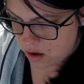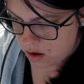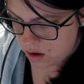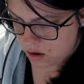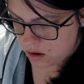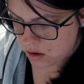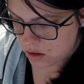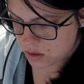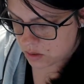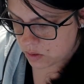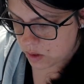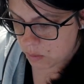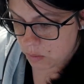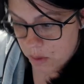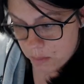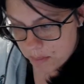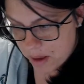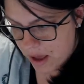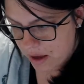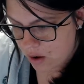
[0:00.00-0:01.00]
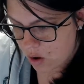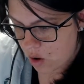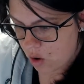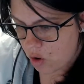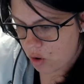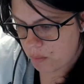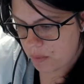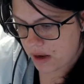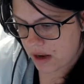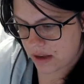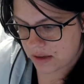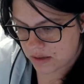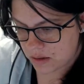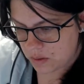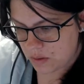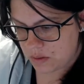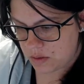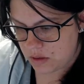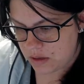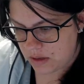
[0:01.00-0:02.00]
so I went back home, and
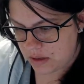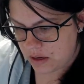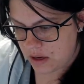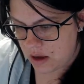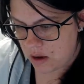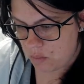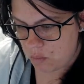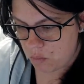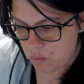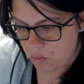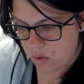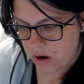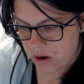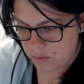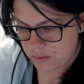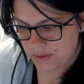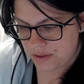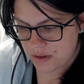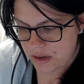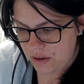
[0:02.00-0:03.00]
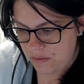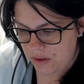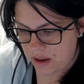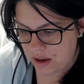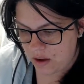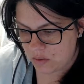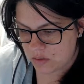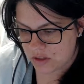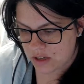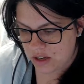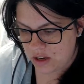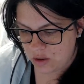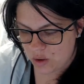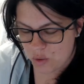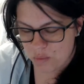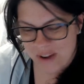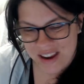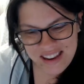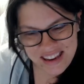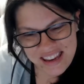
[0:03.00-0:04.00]
when I was leaving, I was like,
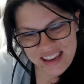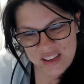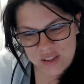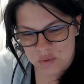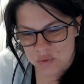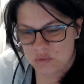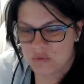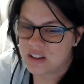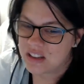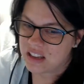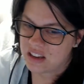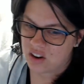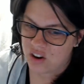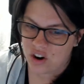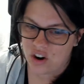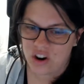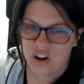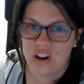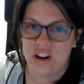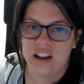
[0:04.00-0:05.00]
my knees really hurt.